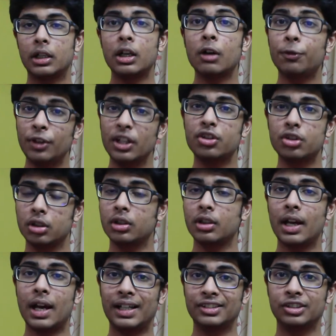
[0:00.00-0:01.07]
Now friction
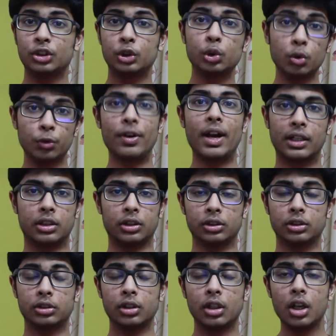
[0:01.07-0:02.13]
has two
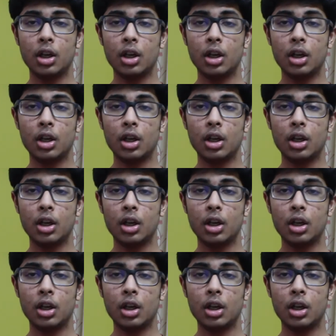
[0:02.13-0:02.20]
factors.